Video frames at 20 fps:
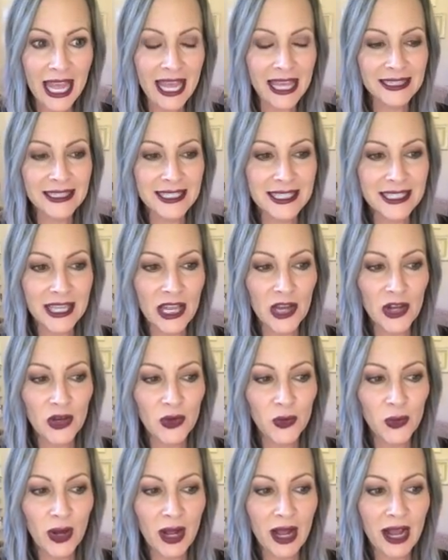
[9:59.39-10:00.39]
And
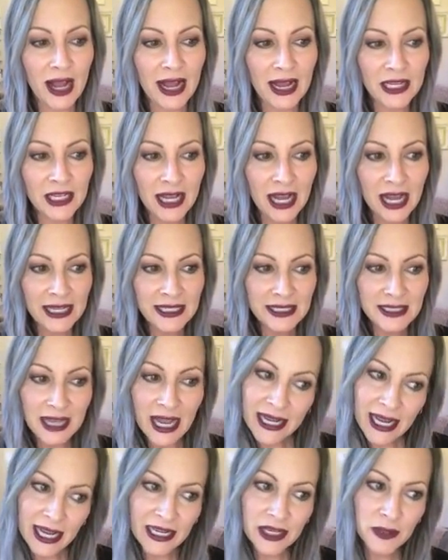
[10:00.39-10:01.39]
so I
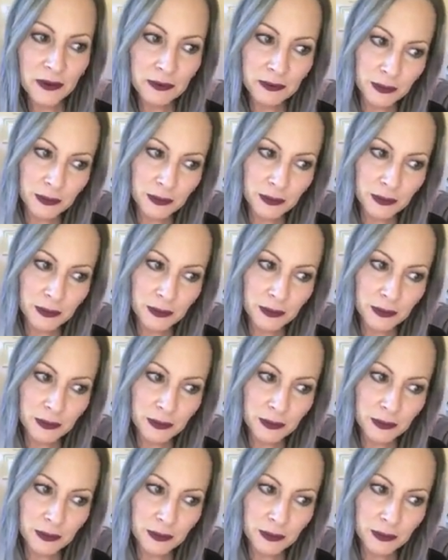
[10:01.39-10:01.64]
kind of